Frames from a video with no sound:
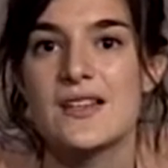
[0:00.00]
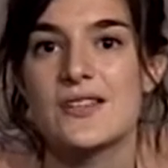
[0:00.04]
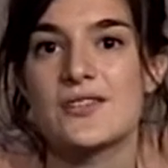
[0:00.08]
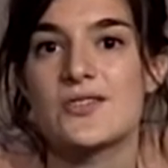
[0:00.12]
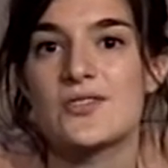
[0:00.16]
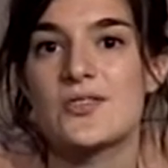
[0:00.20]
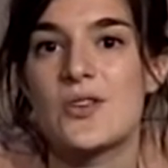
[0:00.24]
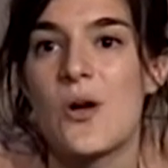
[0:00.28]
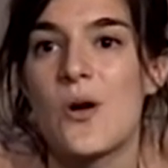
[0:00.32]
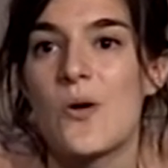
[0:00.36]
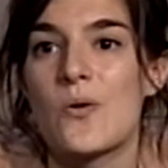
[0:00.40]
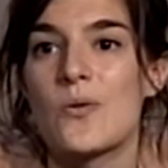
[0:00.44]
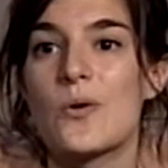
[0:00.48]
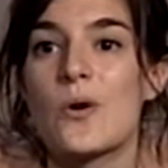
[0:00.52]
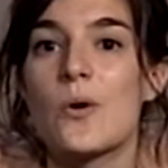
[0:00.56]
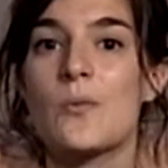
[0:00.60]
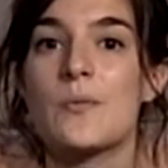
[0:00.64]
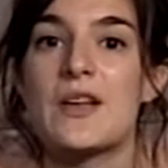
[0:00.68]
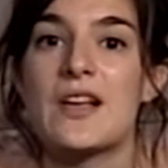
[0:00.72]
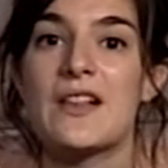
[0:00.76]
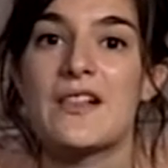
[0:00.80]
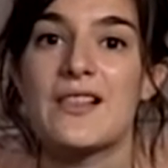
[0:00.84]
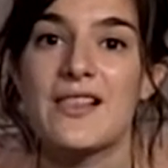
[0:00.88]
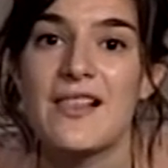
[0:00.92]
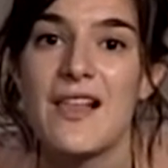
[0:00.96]
So there'll
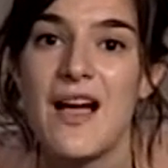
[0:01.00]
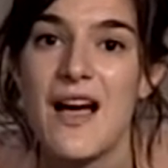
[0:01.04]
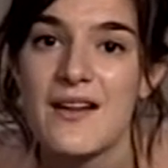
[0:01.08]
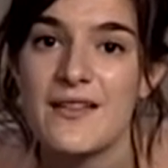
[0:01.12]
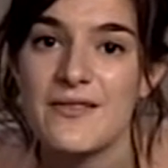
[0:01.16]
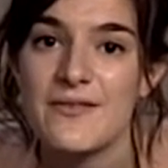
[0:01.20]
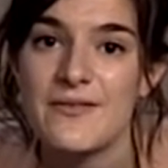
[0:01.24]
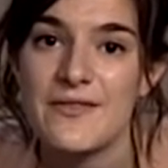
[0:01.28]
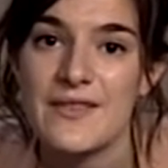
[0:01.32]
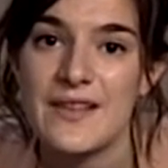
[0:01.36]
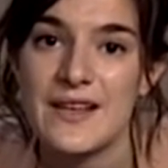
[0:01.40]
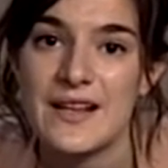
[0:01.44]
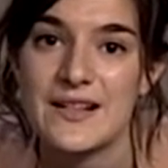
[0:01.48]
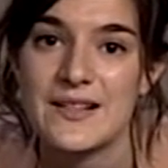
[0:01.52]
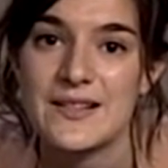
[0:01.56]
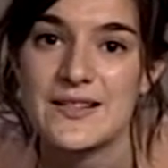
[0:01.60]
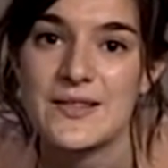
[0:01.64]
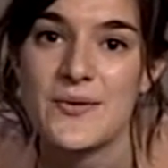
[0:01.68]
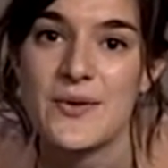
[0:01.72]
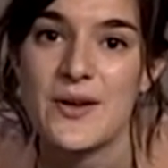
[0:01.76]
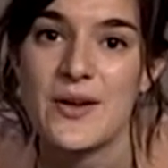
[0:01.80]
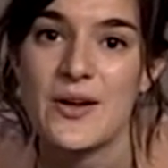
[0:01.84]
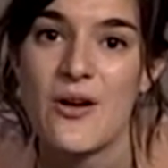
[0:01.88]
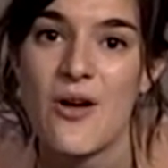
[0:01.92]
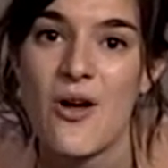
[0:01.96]
be a lot of things
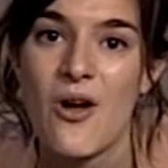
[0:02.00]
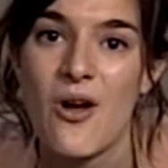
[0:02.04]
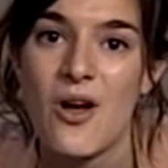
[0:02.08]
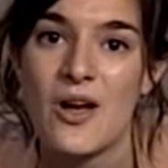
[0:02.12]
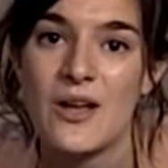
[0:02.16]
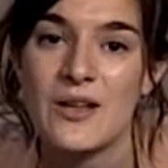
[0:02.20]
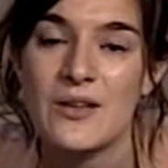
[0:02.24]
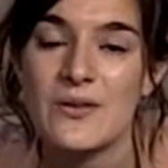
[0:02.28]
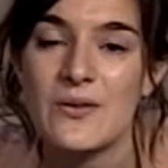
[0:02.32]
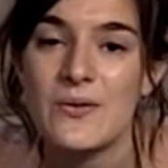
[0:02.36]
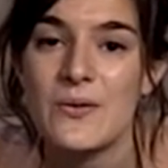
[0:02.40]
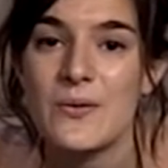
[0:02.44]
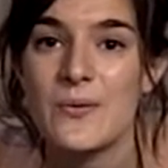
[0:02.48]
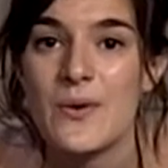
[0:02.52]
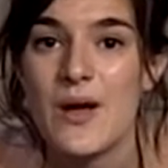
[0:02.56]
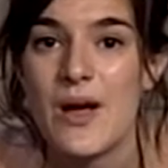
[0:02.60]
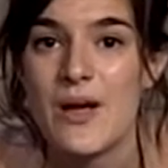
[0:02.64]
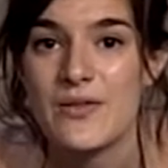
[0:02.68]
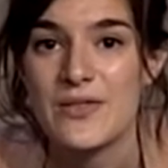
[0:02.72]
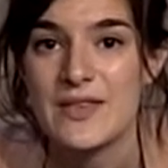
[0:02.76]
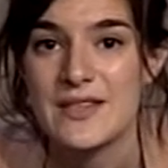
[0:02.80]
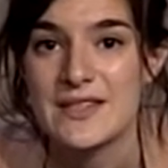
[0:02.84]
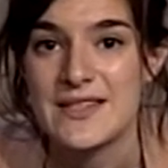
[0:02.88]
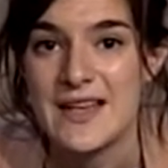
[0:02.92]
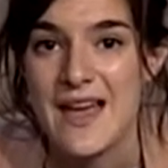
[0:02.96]
going on
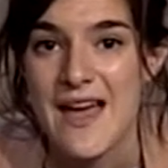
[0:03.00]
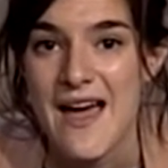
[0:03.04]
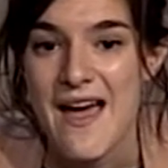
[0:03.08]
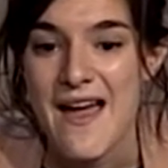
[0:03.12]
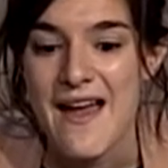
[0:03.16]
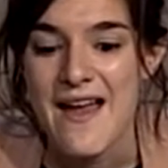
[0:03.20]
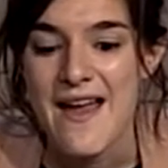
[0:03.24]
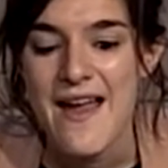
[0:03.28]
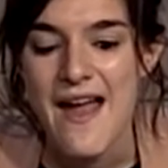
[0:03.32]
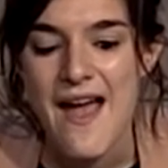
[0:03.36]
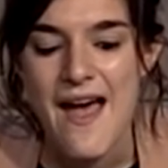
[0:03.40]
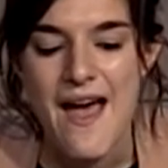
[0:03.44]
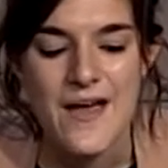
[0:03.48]
throughout the day.